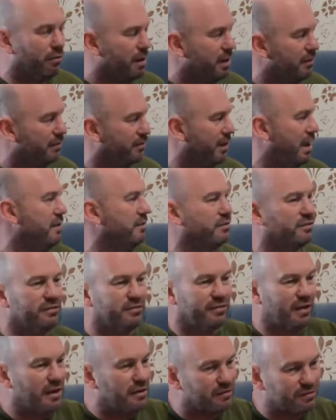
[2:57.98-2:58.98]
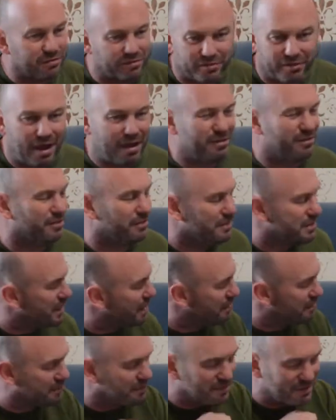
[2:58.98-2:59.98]
great, tens and tens and tens and
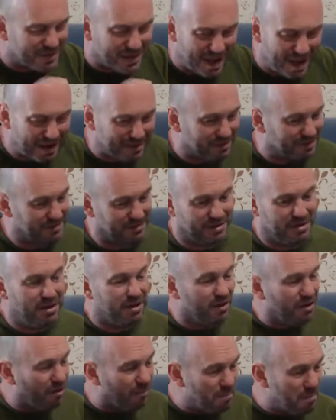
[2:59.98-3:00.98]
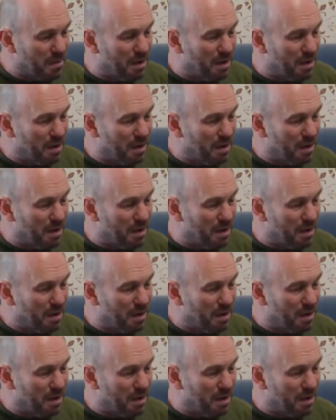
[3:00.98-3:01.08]
tens and tens of